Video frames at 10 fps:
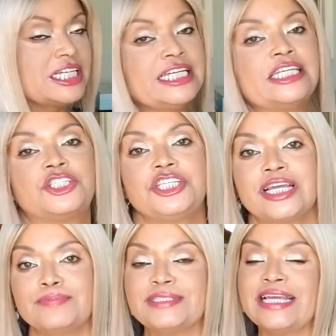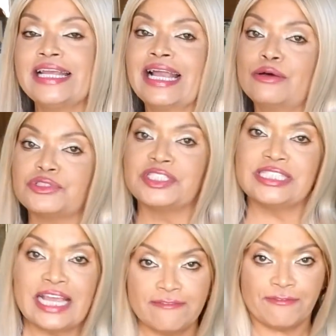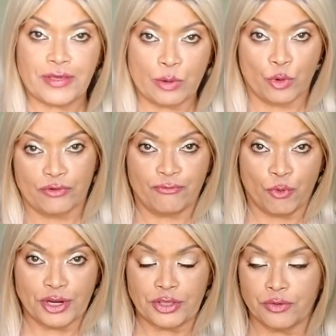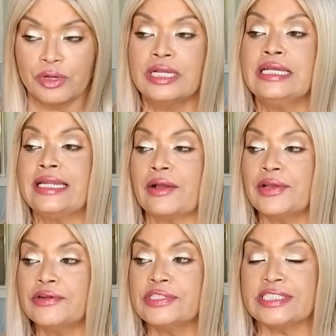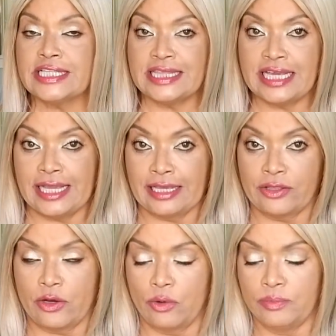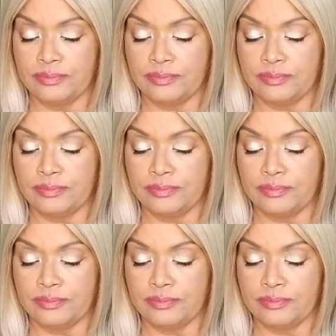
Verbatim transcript: is she kept saying how safe they were for you. Now, here's the thing, though.